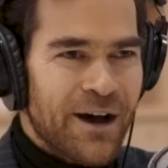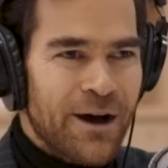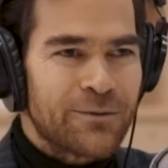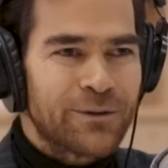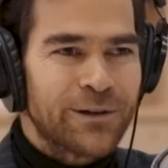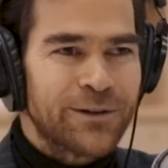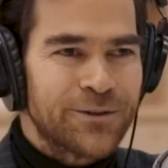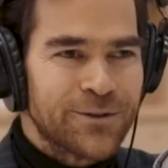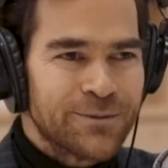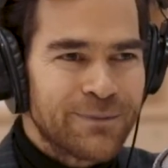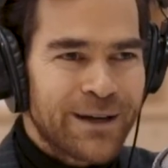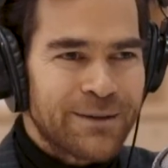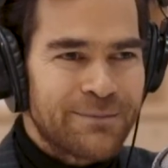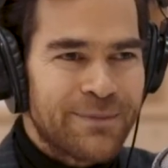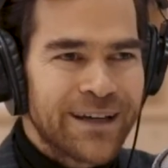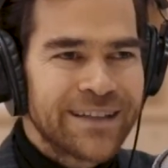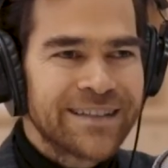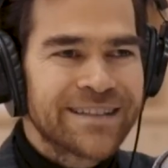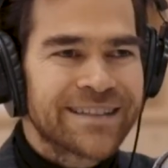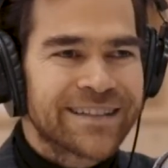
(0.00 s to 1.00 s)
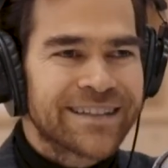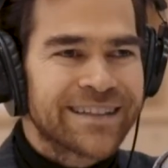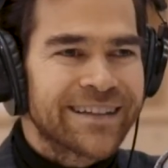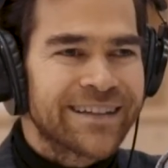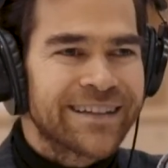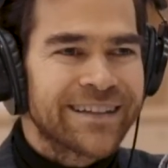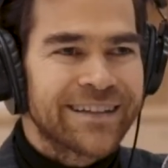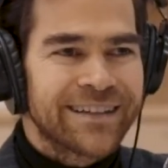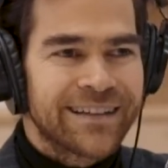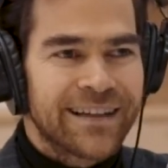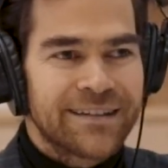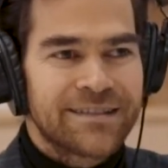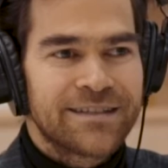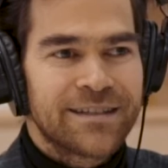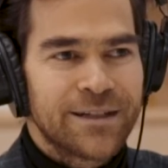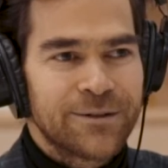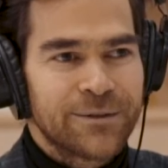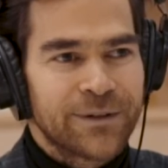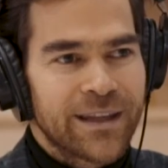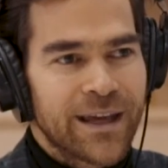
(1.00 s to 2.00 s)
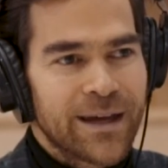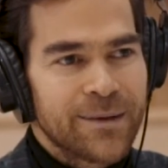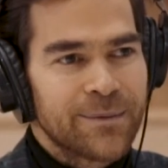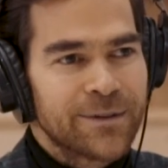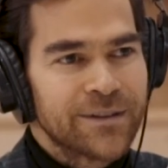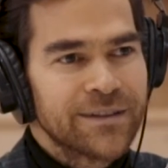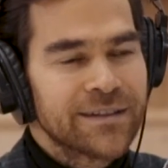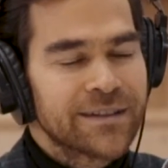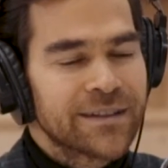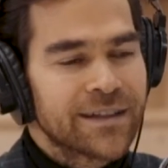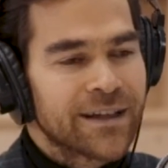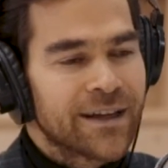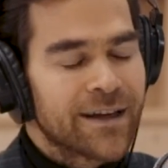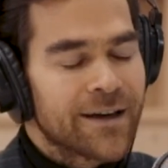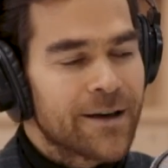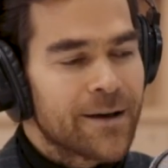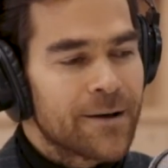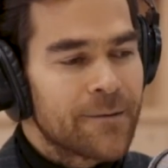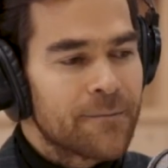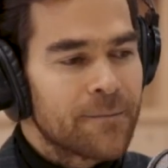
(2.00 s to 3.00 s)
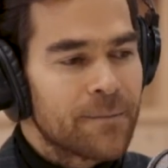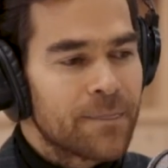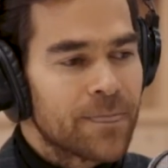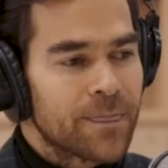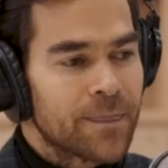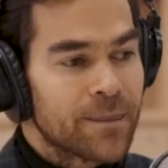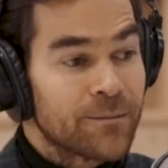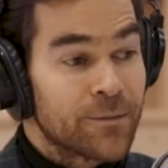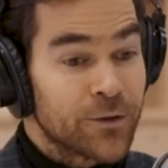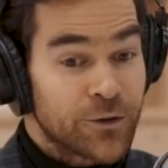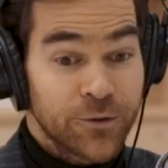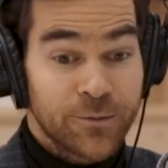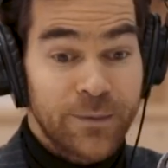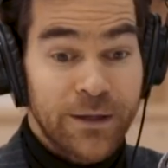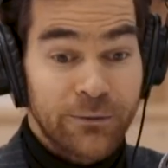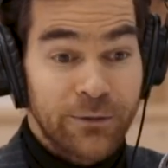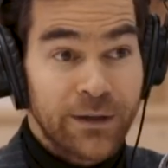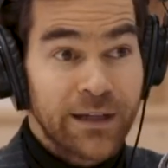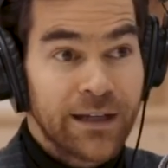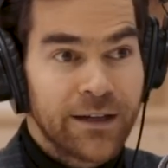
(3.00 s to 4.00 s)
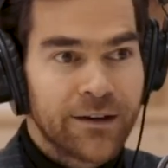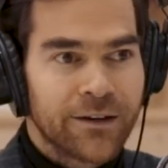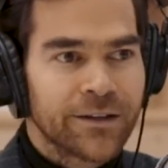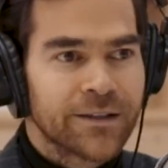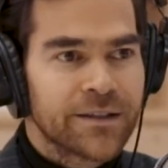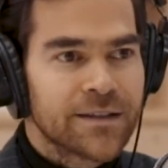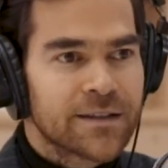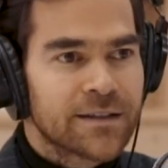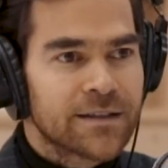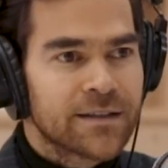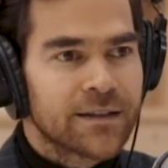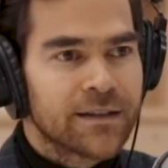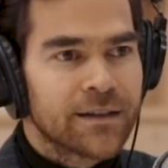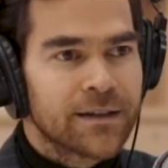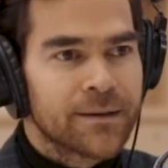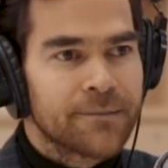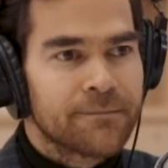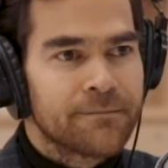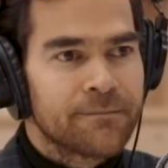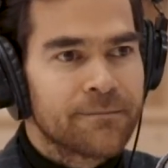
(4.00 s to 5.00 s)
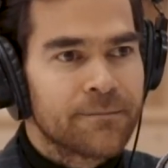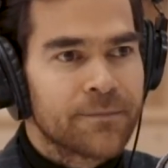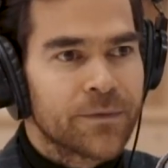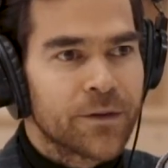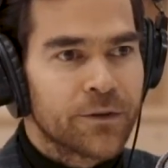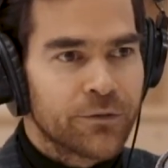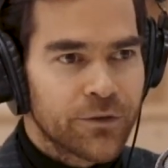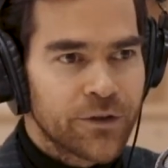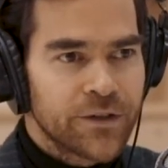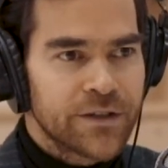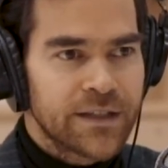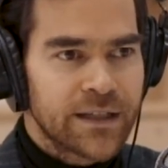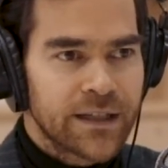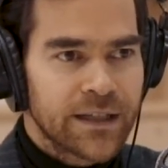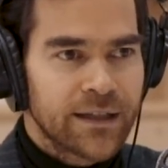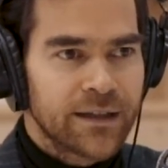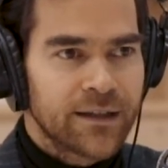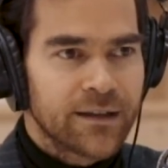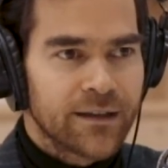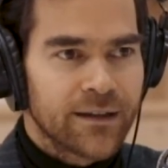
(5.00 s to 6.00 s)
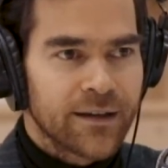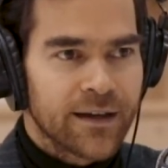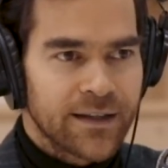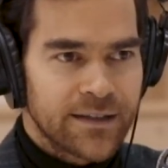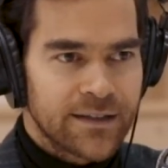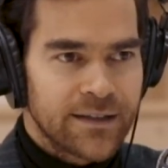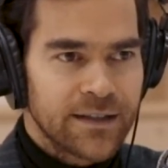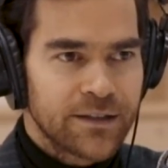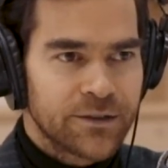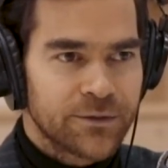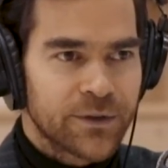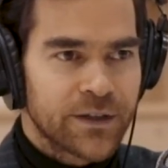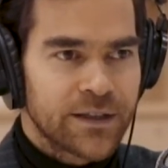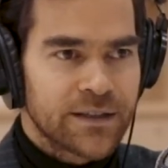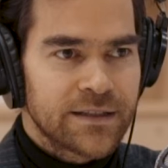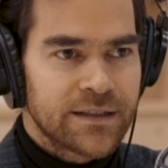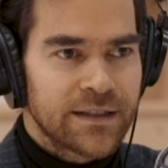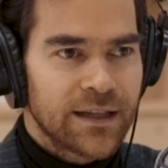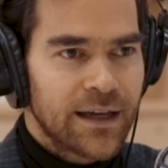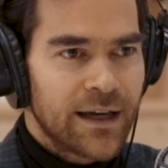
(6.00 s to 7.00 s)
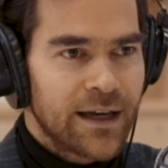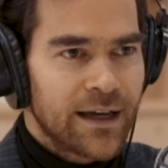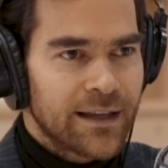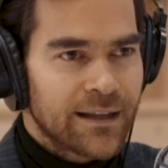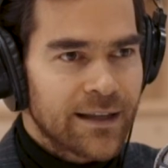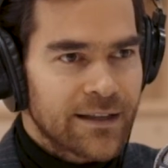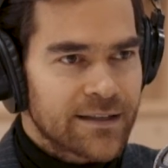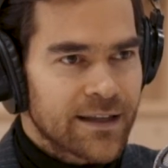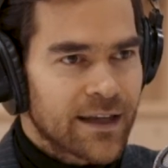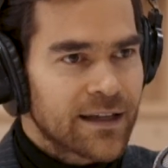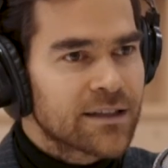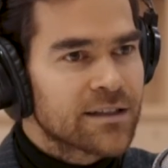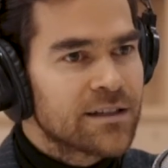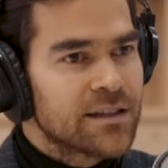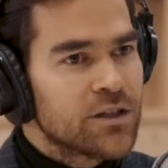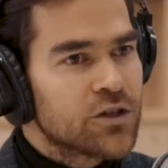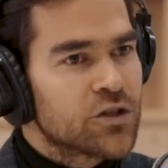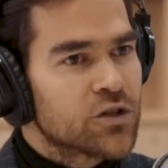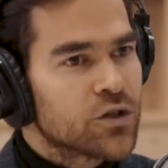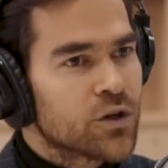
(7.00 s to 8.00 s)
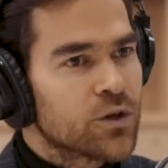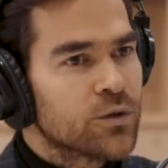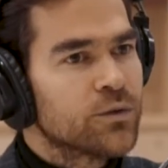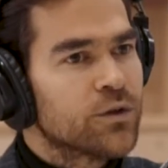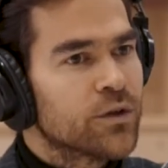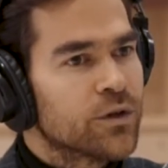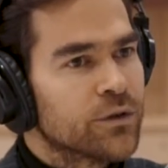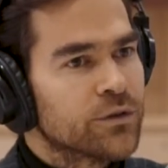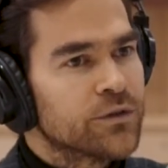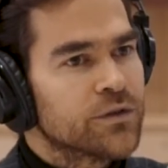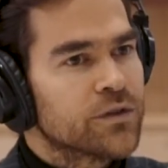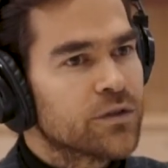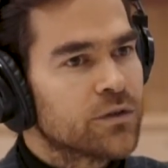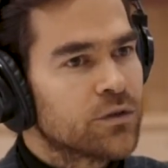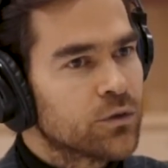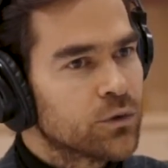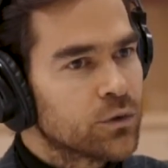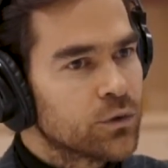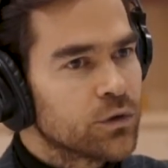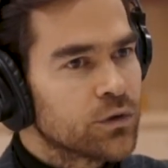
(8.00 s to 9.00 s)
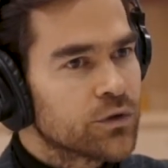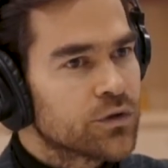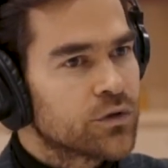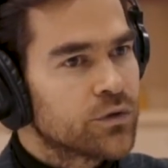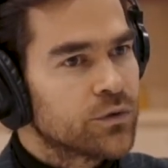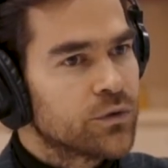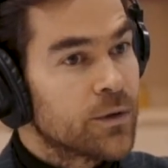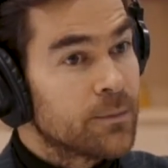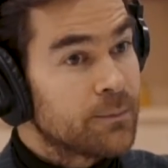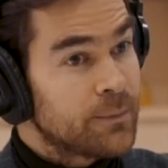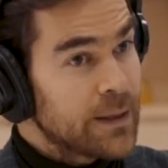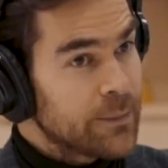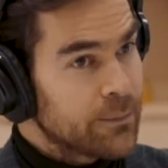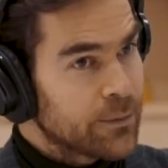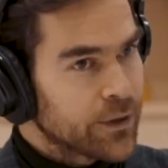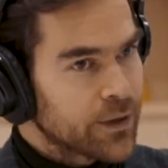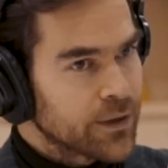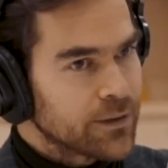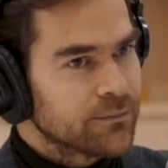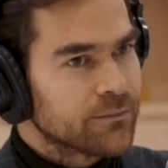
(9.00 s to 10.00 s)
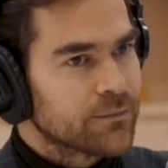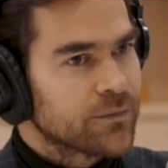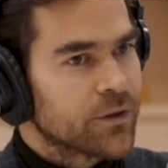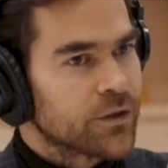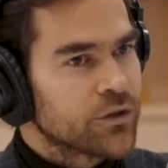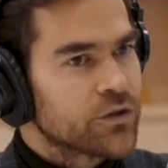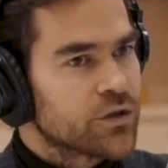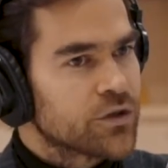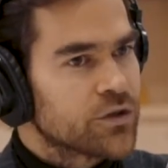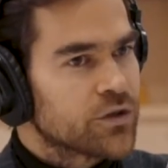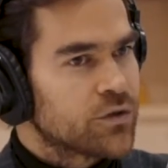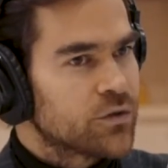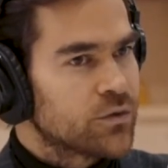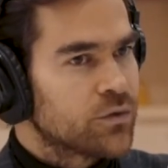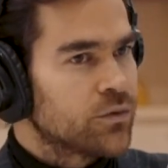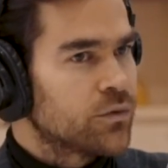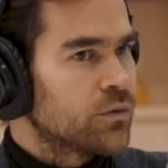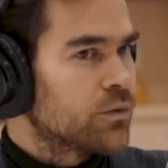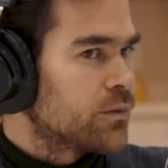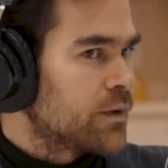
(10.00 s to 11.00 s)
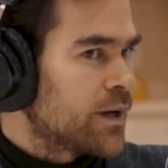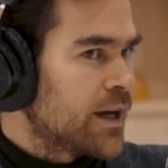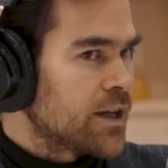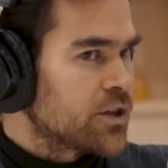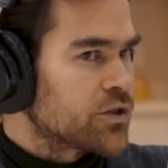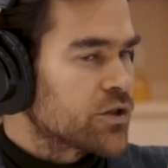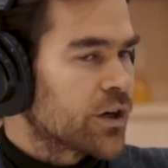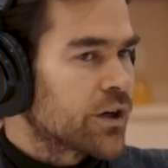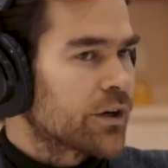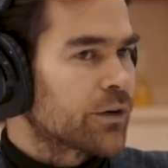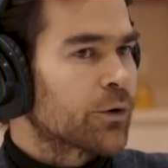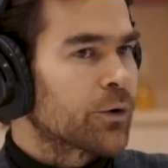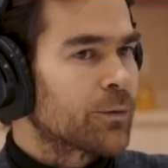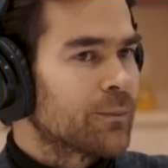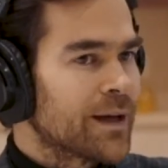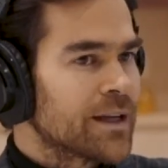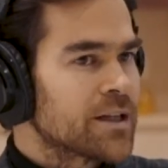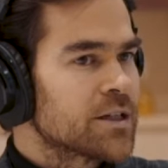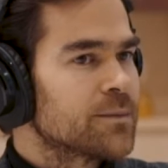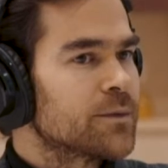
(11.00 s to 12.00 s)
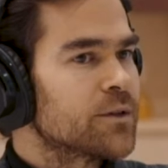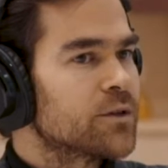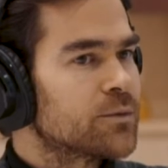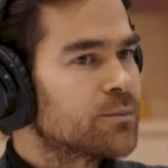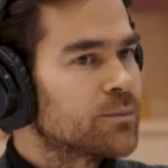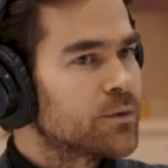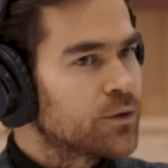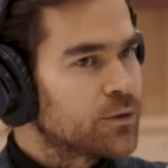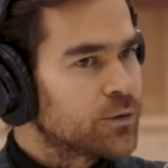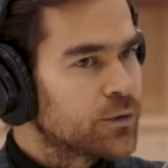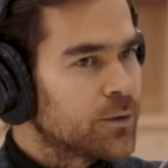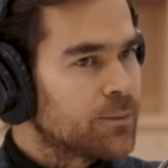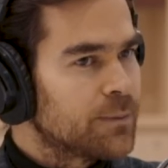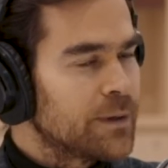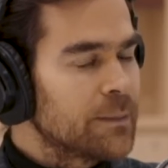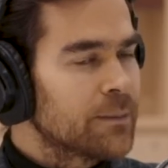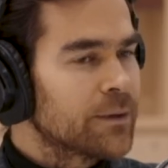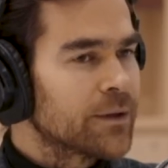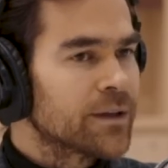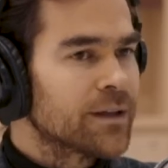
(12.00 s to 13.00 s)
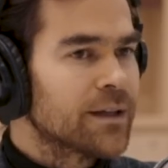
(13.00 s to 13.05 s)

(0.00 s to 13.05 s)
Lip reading: will do my best. Let's see what happens. But to be really honest, the first thing I did was, let's actually show those tools to the people, not just to HR or management, but to the people.